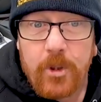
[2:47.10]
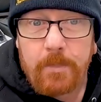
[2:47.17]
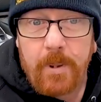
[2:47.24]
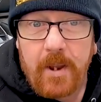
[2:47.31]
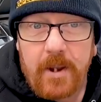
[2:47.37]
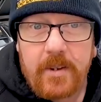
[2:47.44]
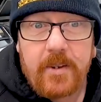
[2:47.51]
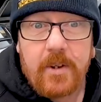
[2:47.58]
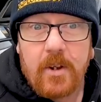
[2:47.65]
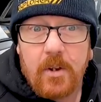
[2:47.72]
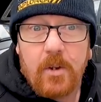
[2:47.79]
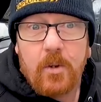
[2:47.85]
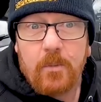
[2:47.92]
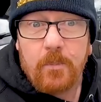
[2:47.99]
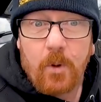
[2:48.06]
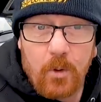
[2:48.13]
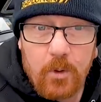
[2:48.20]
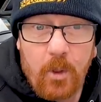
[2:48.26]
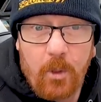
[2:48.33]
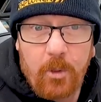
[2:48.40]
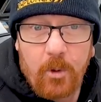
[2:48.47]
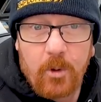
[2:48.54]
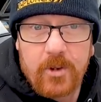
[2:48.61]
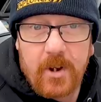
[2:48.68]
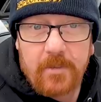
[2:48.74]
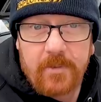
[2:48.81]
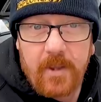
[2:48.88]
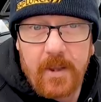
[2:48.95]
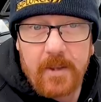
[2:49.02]
Underpaid, underthought
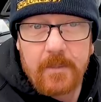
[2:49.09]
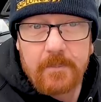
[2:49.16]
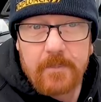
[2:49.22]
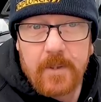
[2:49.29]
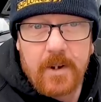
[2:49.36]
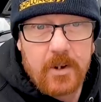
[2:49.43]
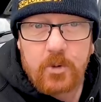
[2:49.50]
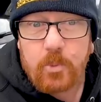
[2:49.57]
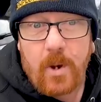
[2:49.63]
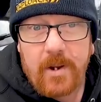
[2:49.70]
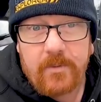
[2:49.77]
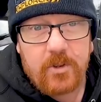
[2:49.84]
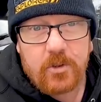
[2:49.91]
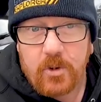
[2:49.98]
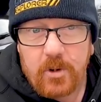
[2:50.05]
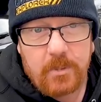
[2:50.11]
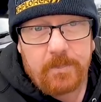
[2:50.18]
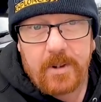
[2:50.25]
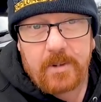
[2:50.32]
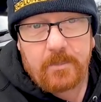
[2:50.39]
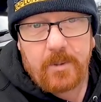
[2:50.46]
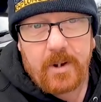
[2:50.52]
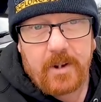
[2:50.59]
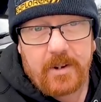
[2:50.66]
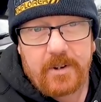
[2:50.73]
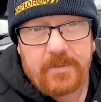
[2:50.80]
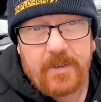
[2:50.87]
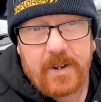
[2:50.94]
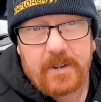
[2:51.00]
after, and his wife does all the building work on his